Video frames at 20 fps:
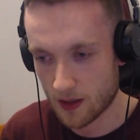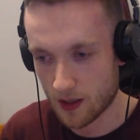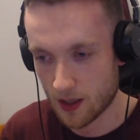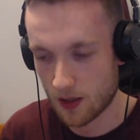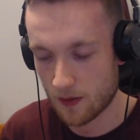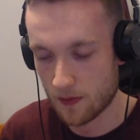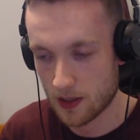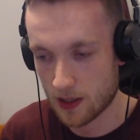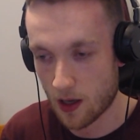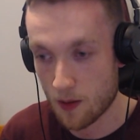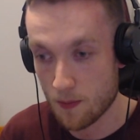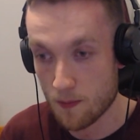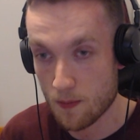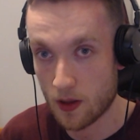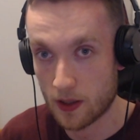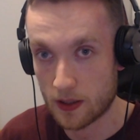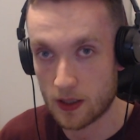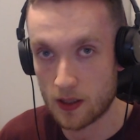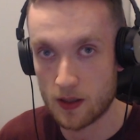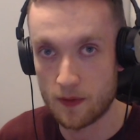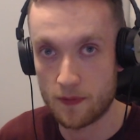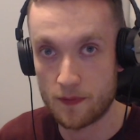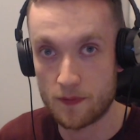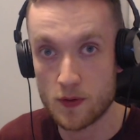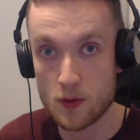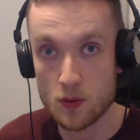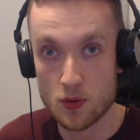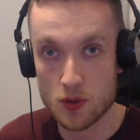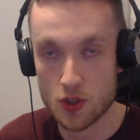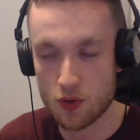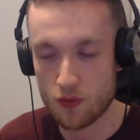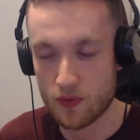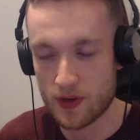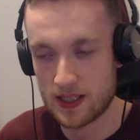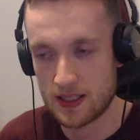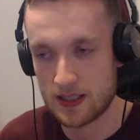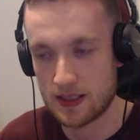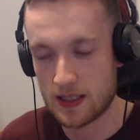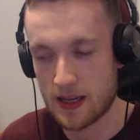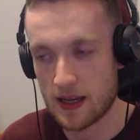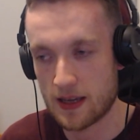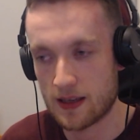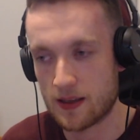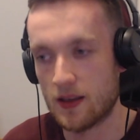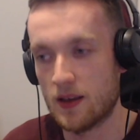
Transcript: of like a futuristic